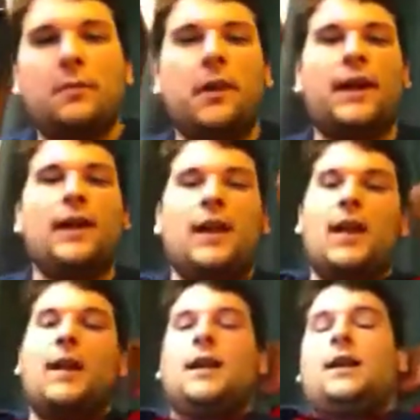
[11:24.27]
But,
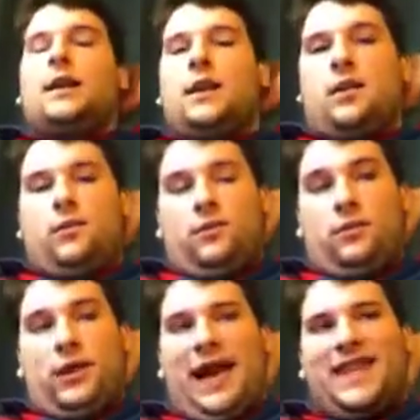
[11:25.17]
you know,
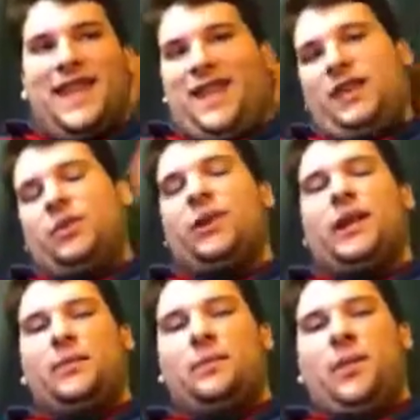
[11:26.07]
I think that's
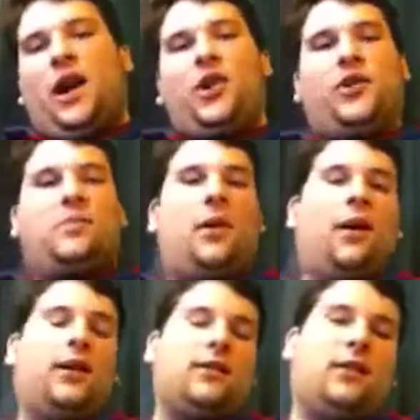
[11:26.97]
really a good
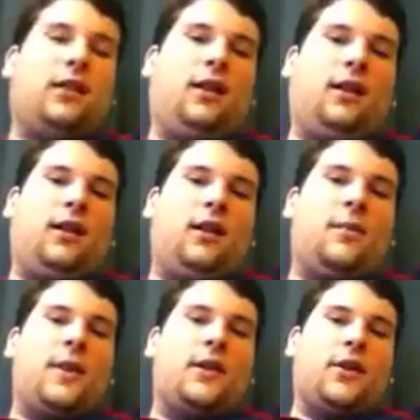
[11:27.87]
part
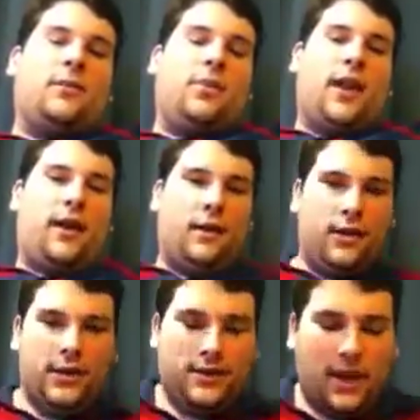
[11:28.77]
of being a good player.
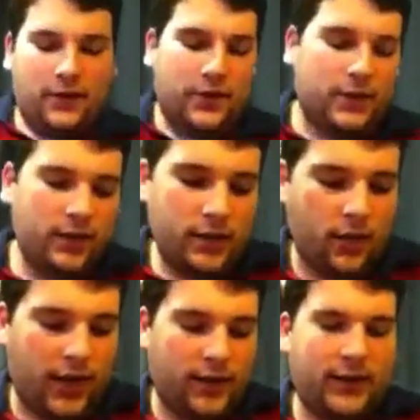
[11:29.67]
It's not just, you
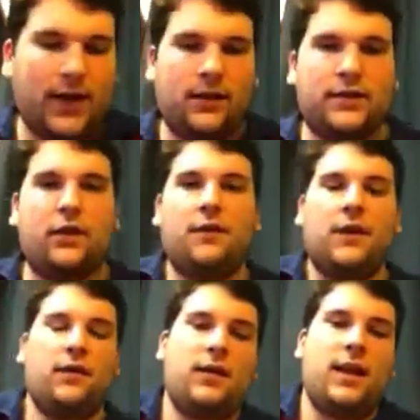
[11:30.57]
know, getting a deck list off
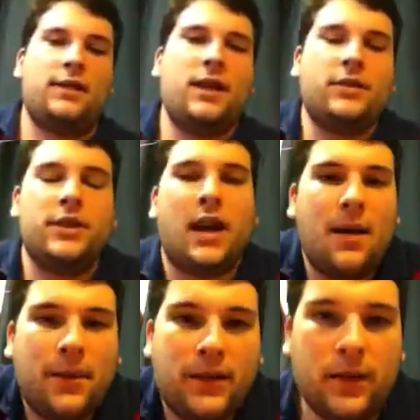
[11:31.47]
the internet. It's not just
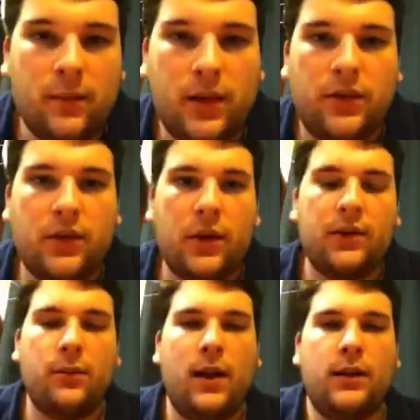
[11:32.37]
copying someone that you saw
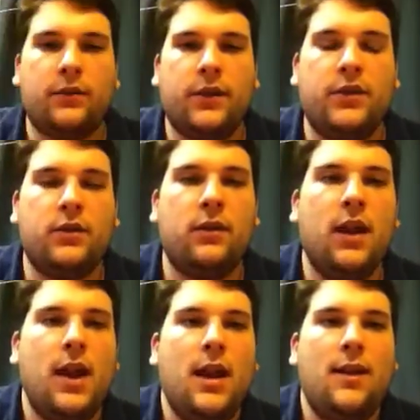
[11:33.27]
do well at a regional.
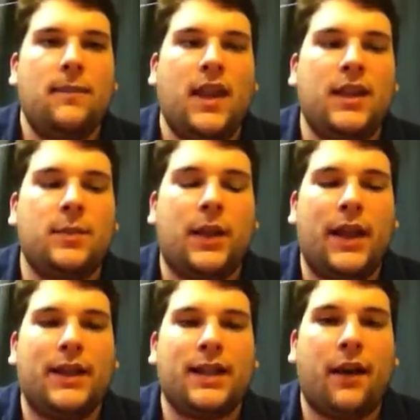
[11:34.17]
It's
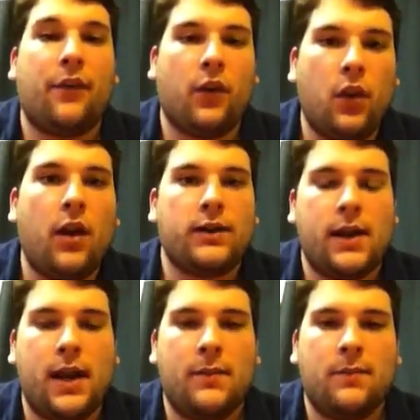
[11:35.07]
playing a deck for a long
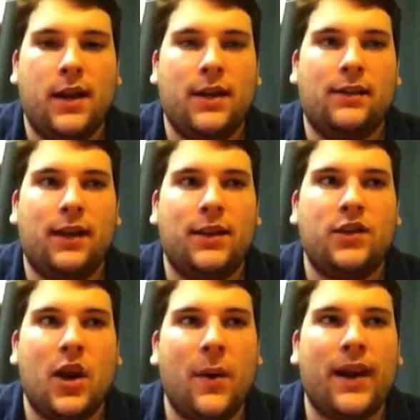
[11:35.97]
time
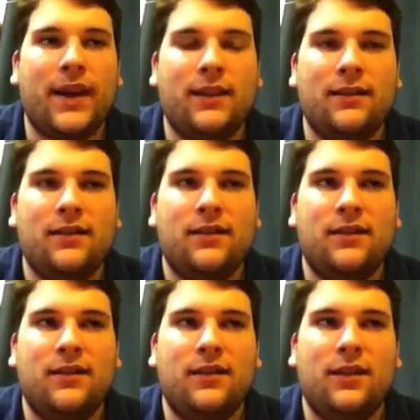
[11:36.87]
and knowing it
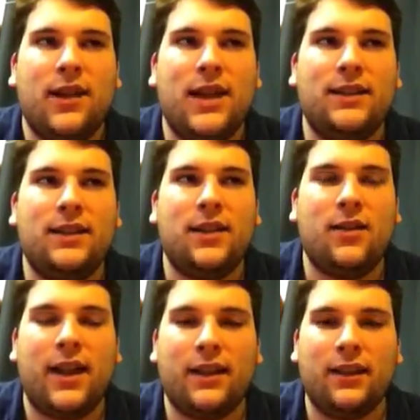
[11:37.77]
and, you know,
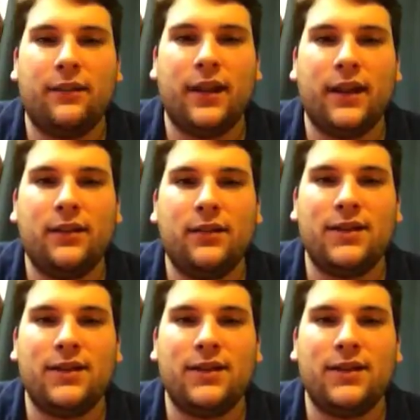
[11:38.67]
kind of living it.